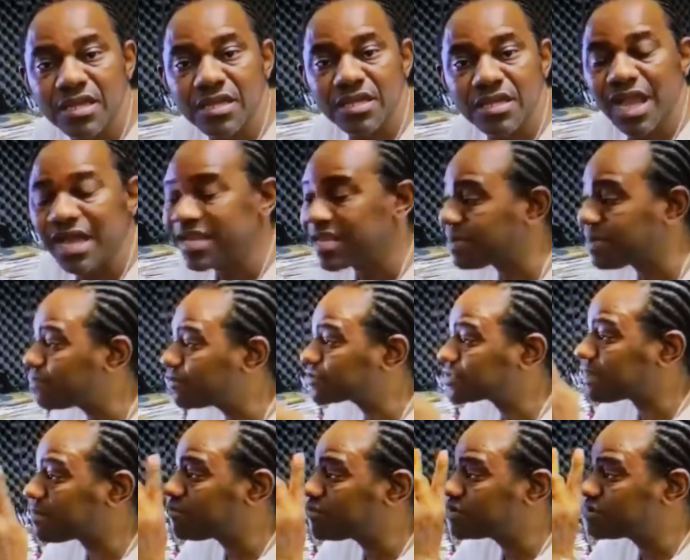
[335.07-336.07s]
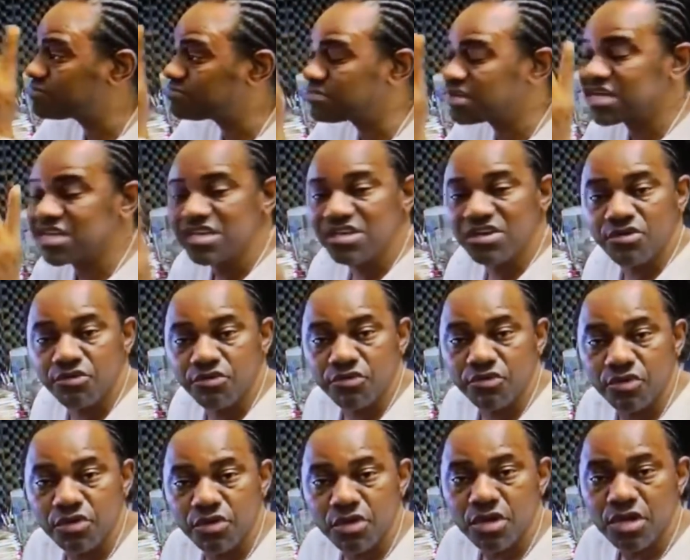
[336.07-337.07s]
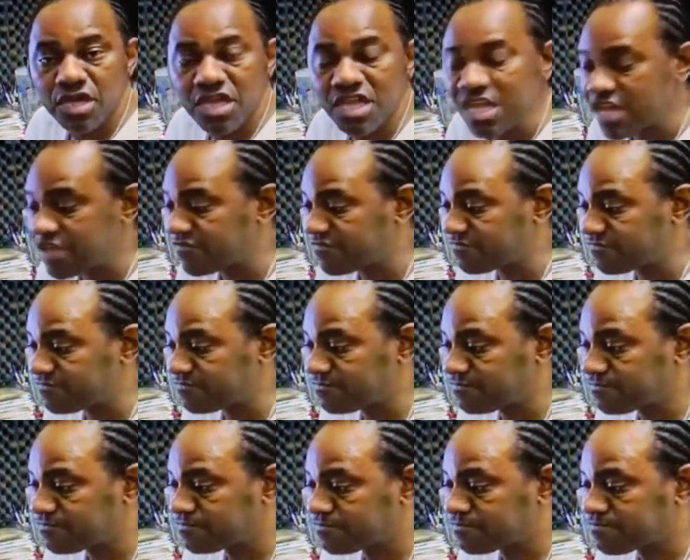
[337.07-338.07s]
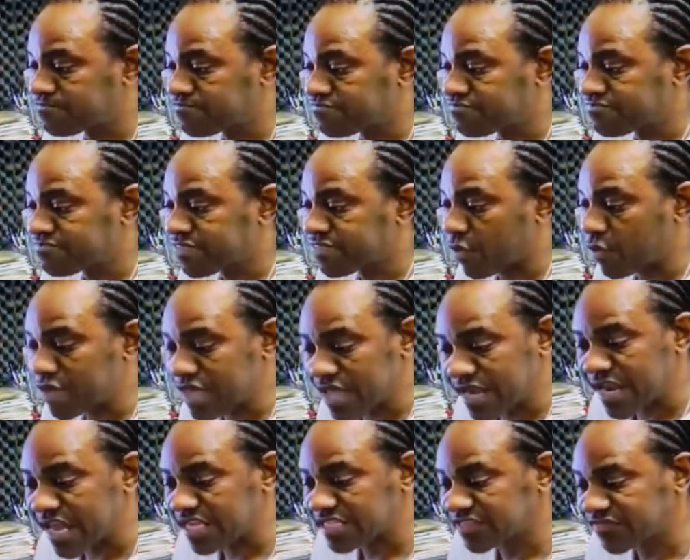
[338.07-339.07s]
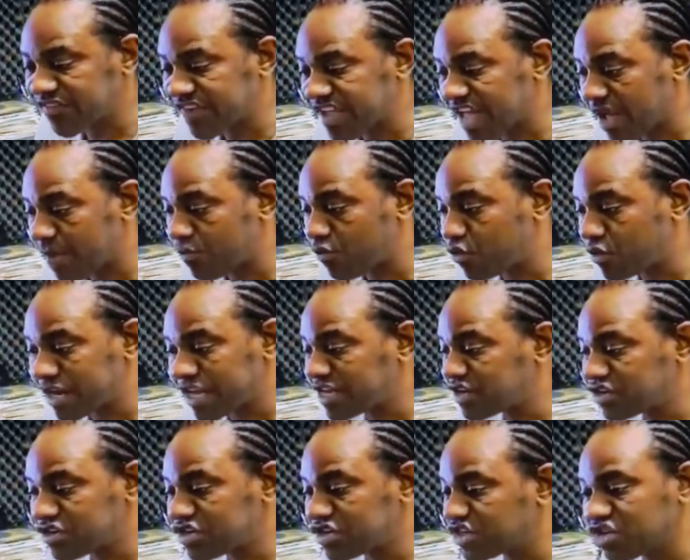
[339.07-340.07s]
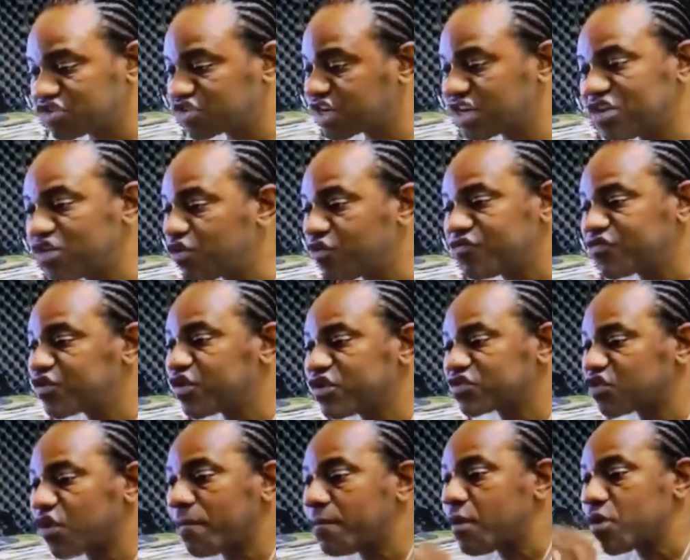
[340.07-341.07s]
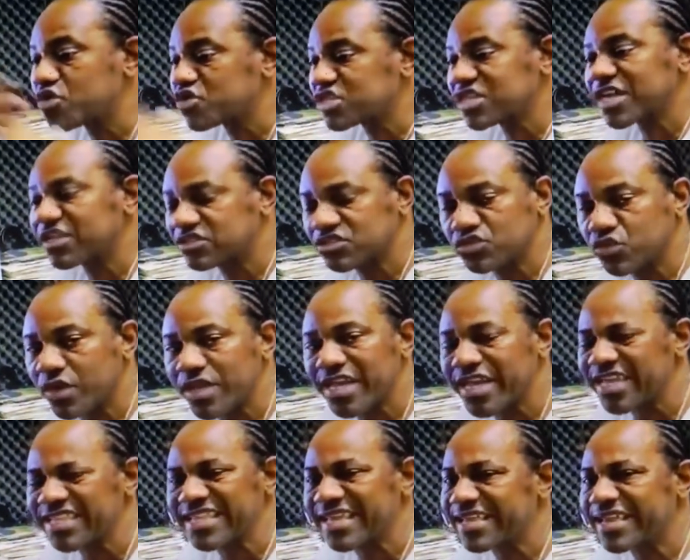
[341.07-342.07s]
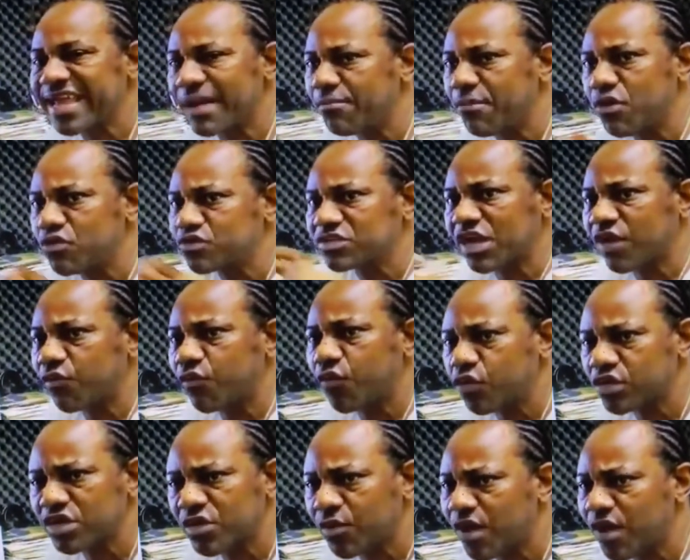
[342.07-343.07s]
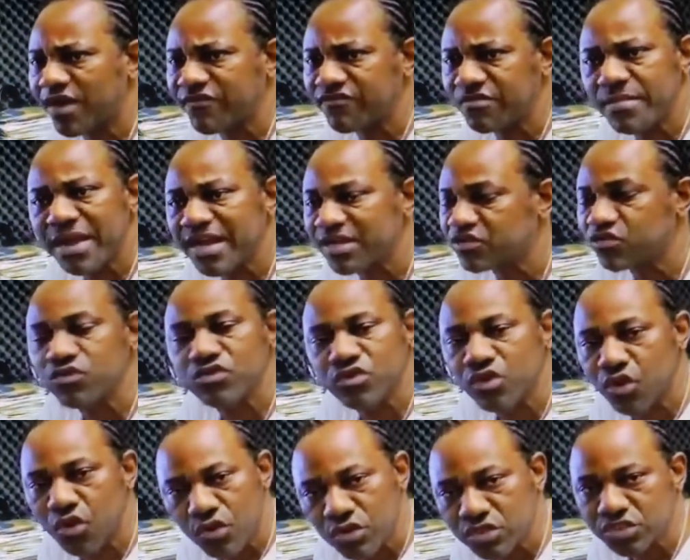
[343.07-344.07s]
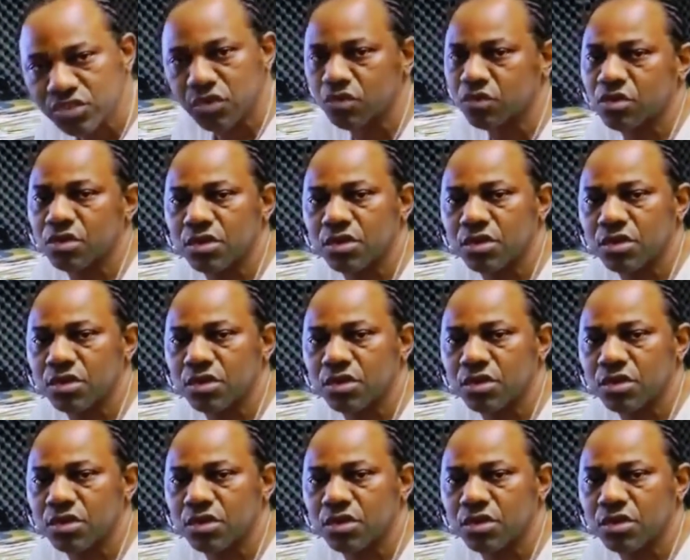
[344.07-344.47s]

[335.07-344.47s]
Cause they out a bullet me ear. Even when you if I am order, you know, it's a law for just go bust shot, so you get any your amount around you want to buy, no, no go so.